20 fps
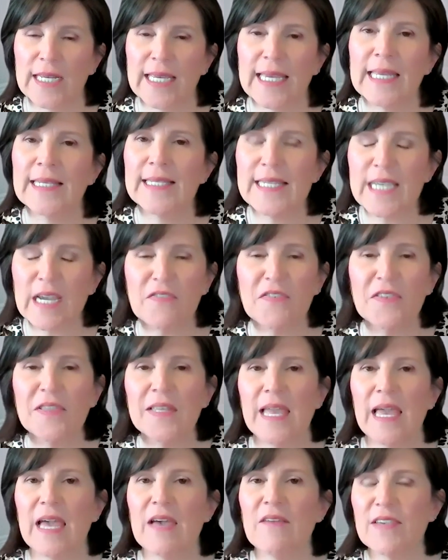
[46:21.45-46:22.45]
can
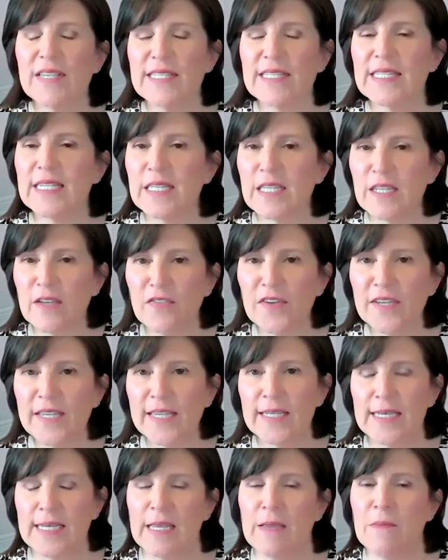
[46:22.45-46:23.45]
definitely have a
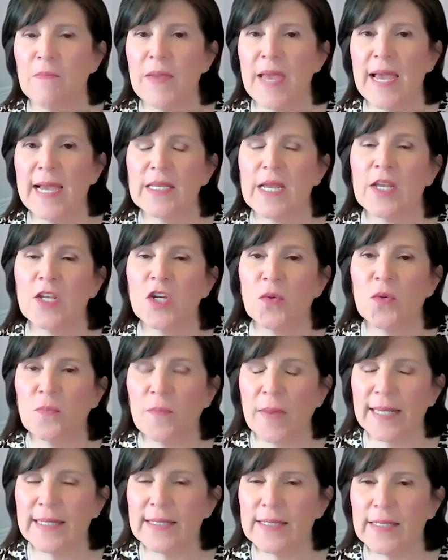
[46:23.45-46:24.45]
significant impact on your
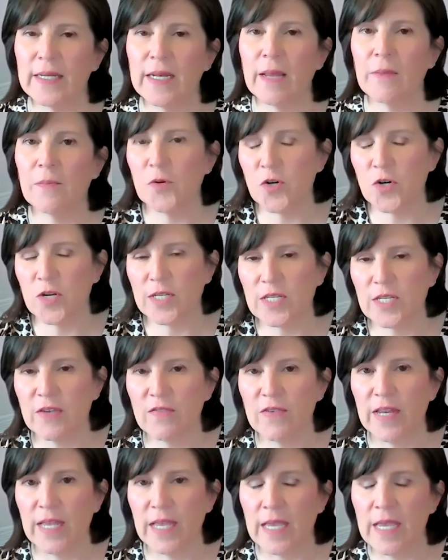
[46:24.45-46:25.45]
mindset and
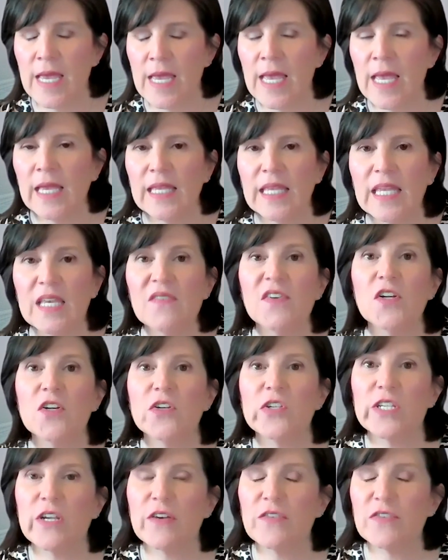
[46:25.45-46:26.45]
productivity. Give
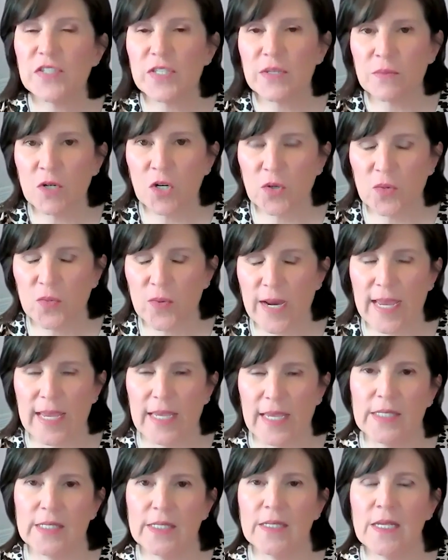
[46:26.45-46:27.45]
yourself some
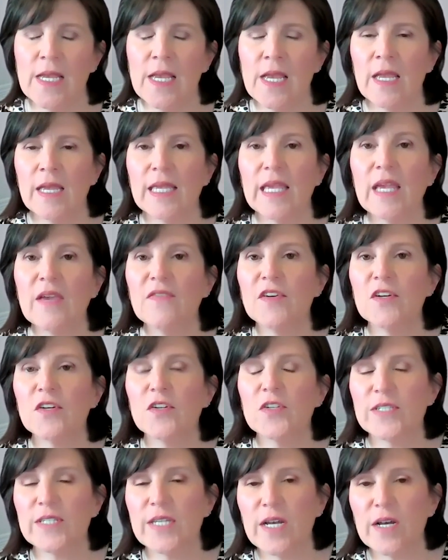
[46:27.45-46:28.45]
grace. Give
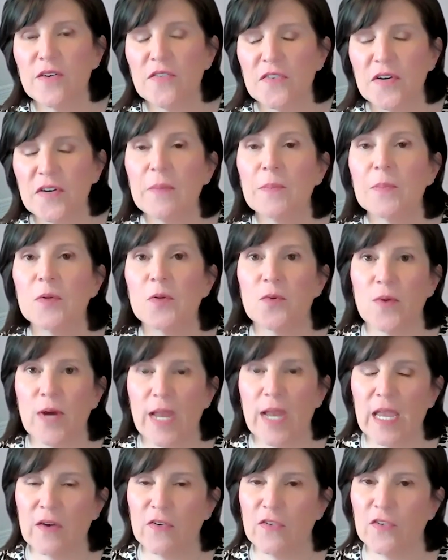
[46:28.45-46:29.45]
yourself a
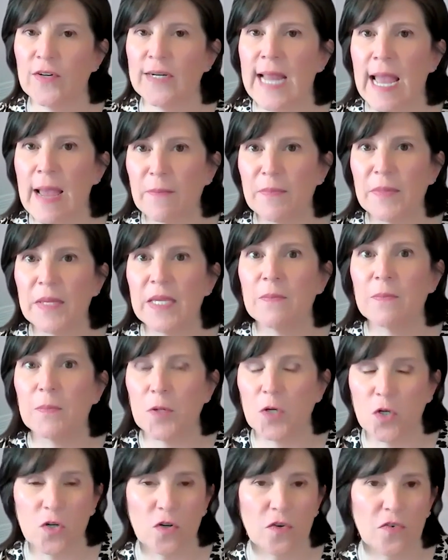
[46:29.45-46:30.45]
break for not being
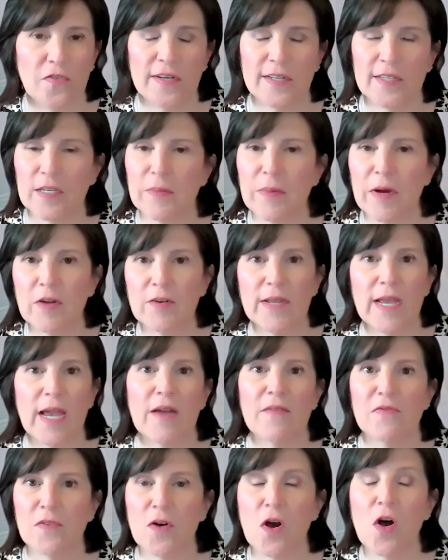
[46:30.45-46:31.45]
perfect about
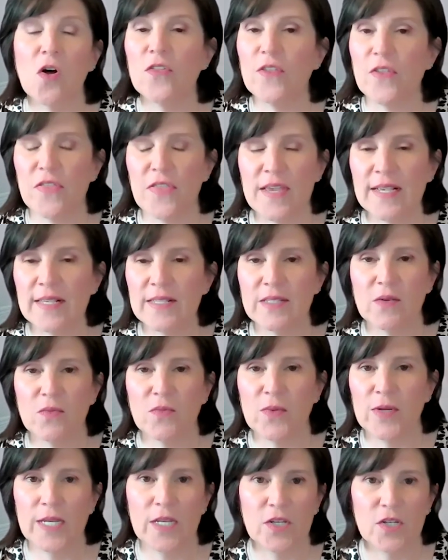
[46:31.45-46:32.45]
all the things that
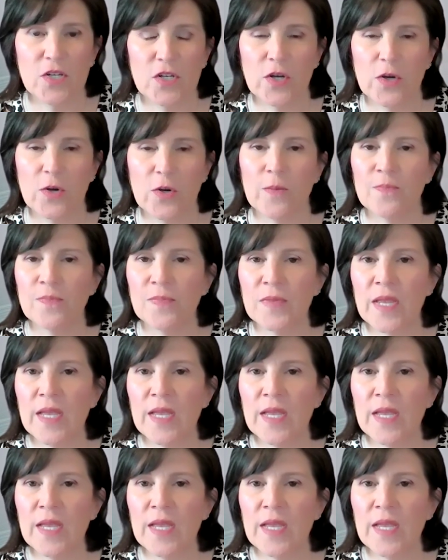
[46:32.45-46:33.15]
we need to do.